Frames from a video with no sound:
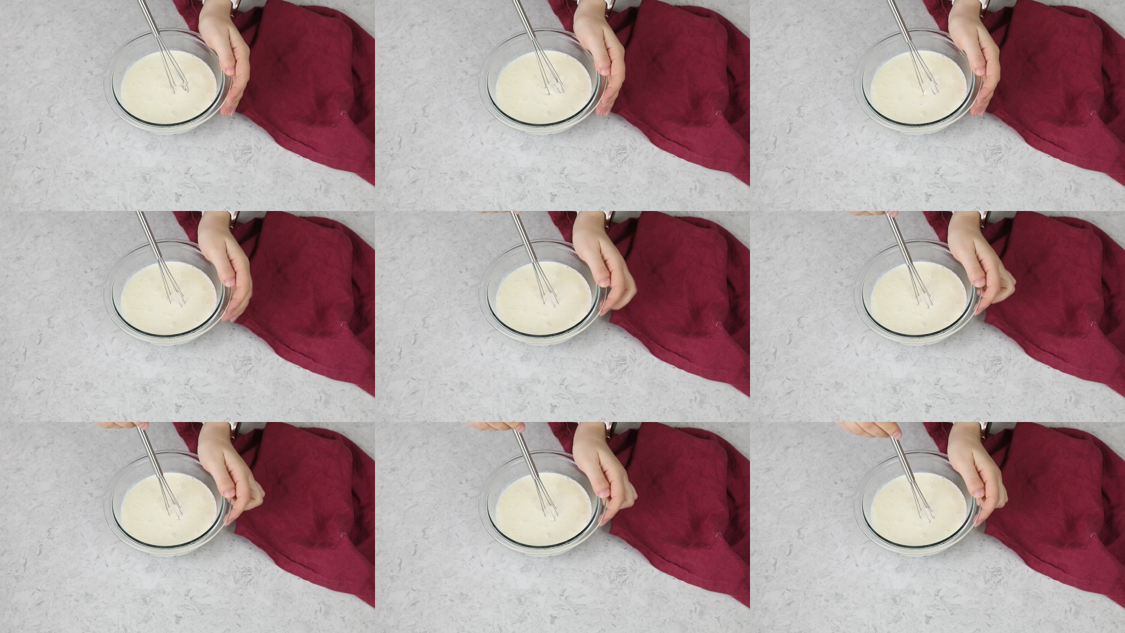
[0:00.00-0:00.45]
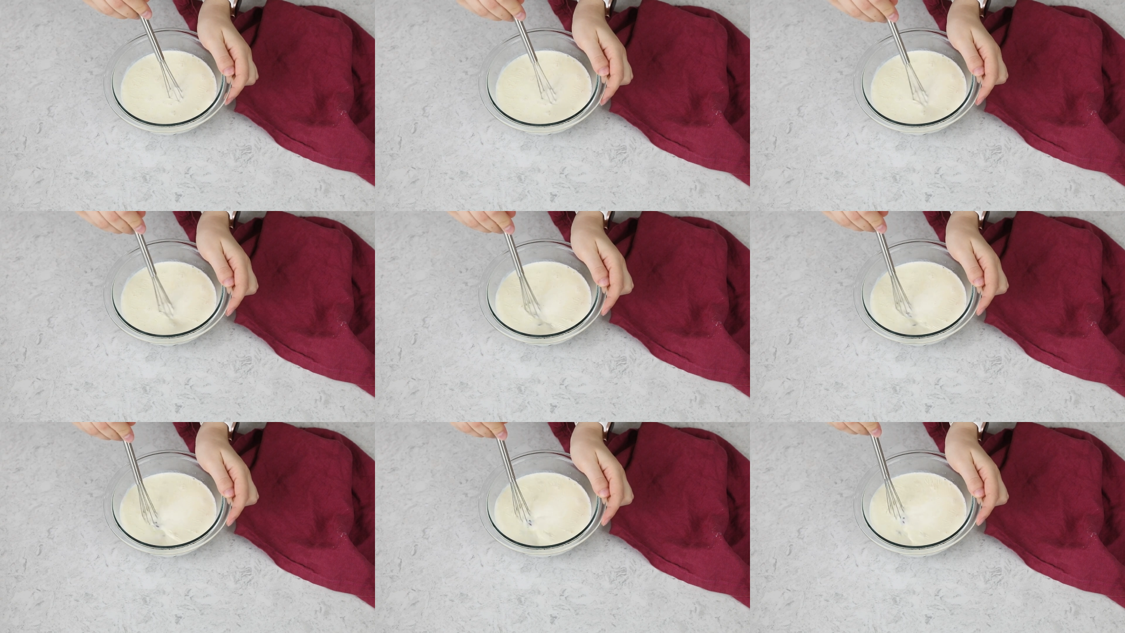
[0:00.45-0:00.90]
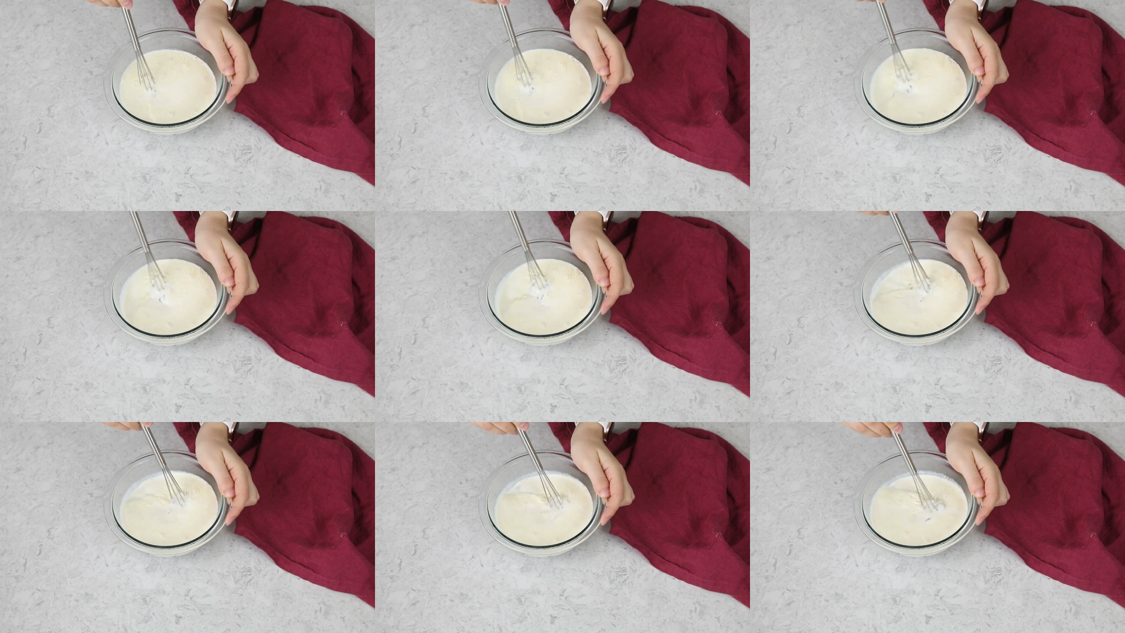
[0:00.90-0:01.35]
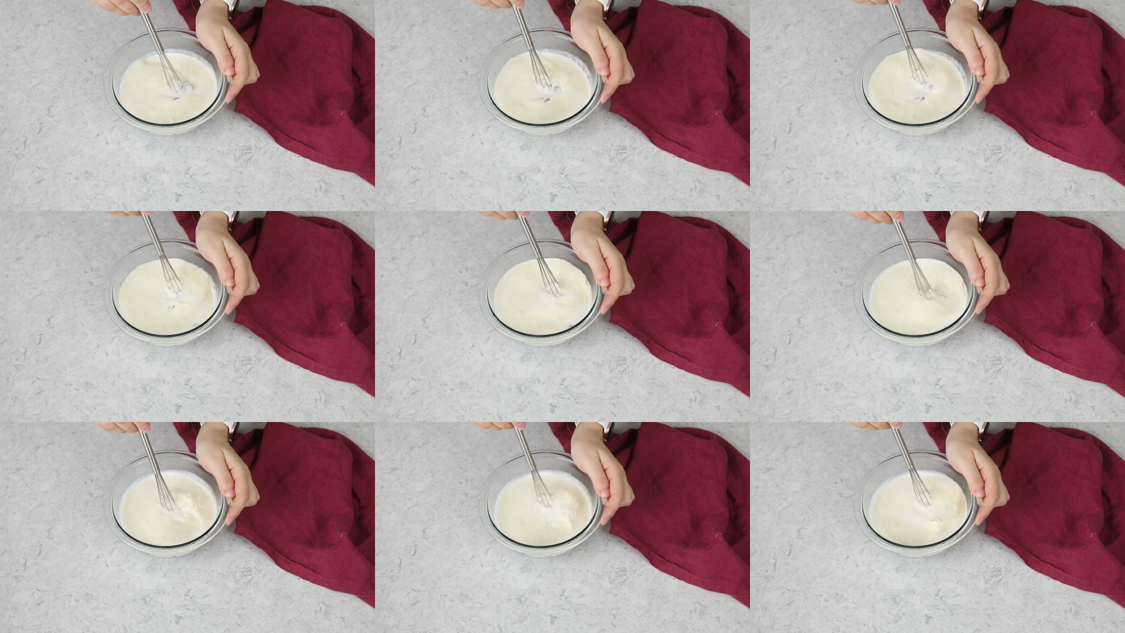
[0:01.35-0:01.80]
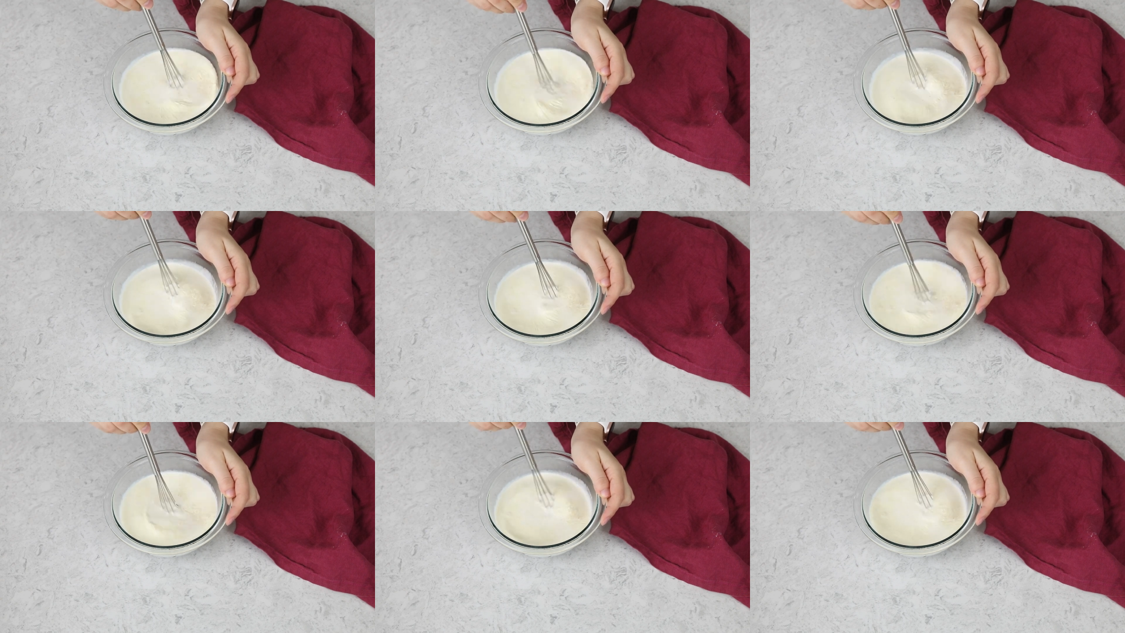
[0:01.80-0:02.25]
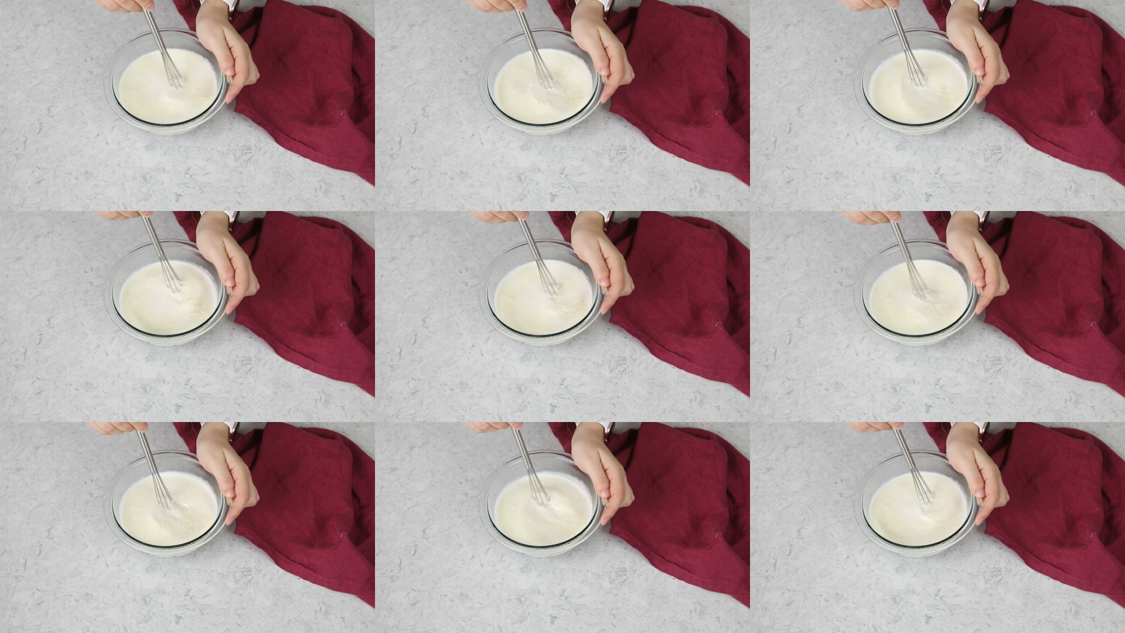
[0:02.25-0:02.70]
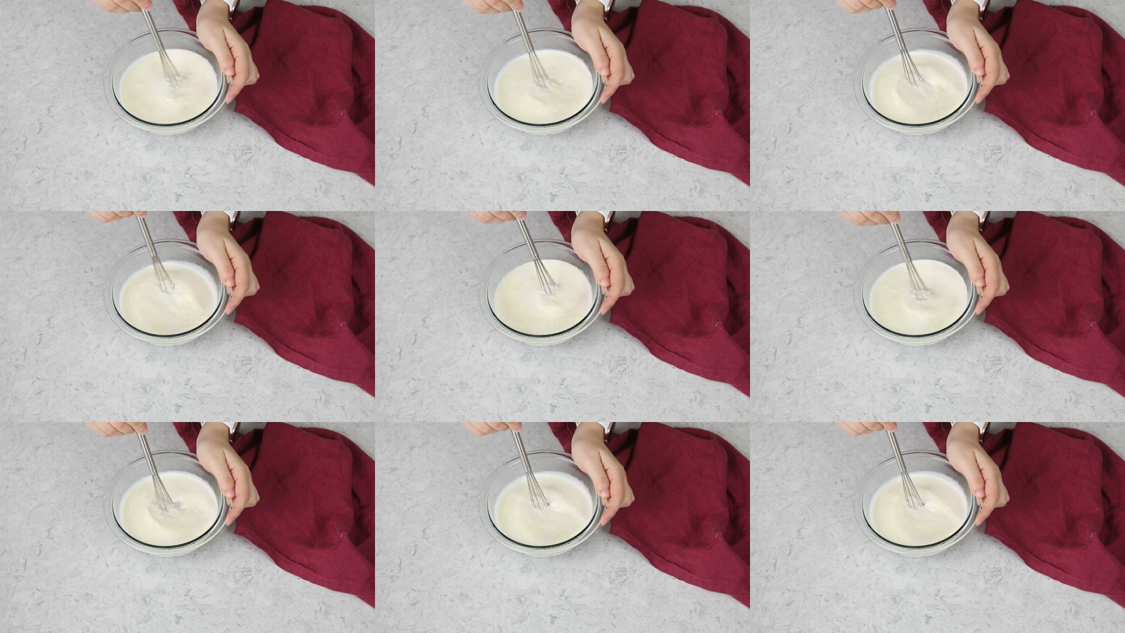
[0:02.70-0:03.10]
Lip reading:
Nobody's mouth can be seen.